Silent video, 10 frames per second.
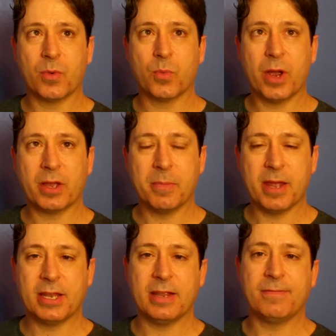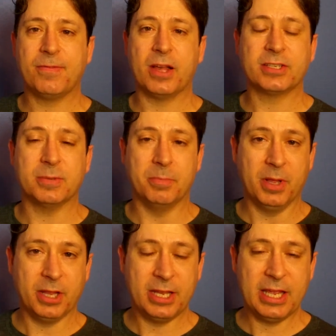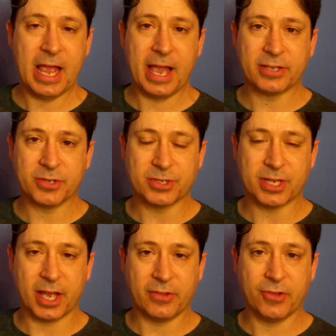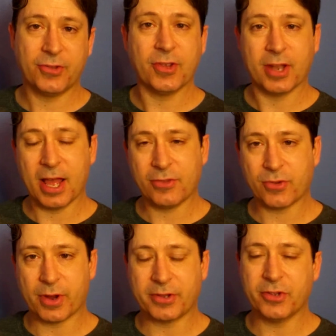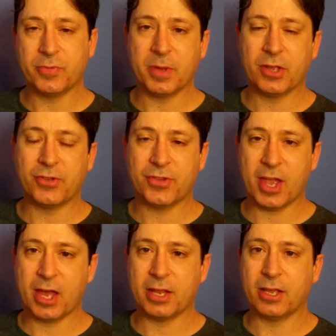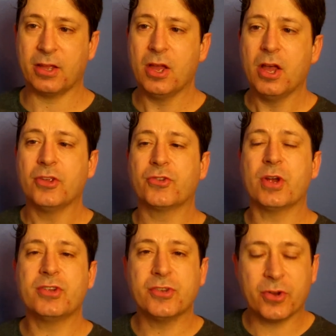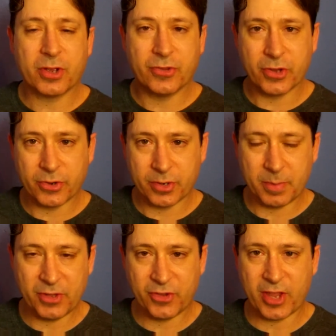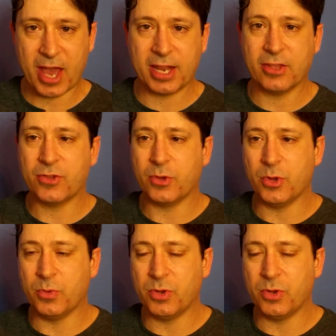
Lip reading: recommending flexibility exercises, not stretches, because stretches are considered to be static. So you